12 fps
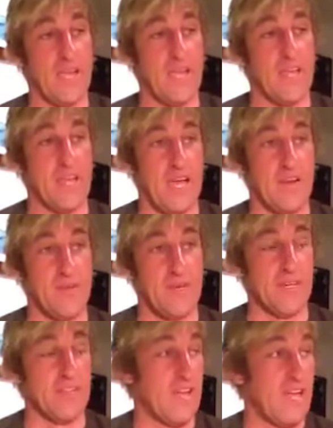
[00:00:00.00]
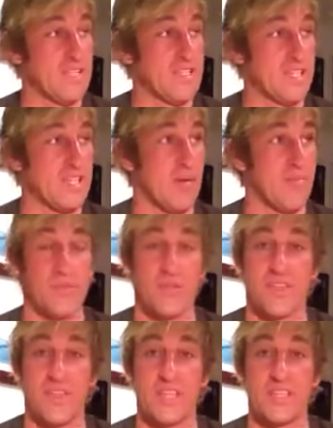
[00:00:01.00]
and I realized a couple
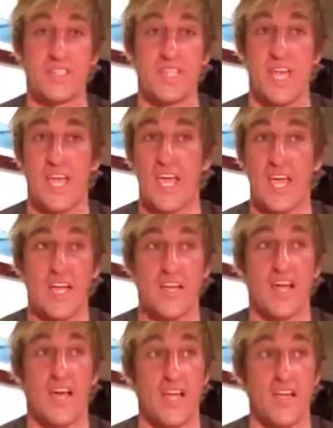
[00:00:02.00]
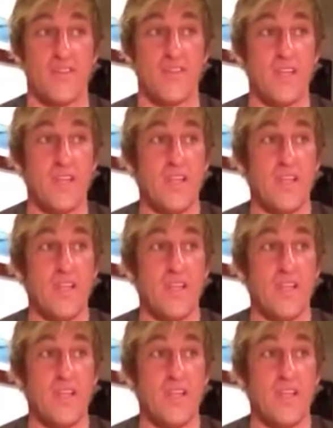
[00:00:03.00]
of things that, A, I'd